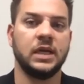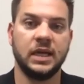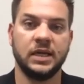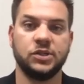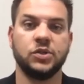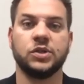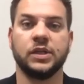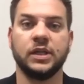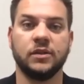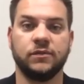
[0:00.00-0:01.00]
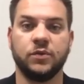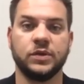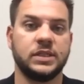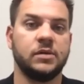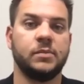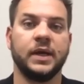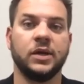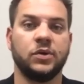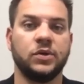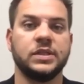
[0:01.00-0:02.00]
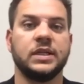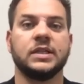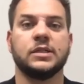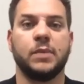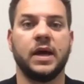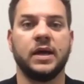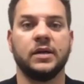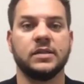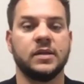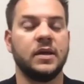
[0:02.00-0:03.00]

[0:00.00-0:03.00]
is usually the for sale by owners and expireds.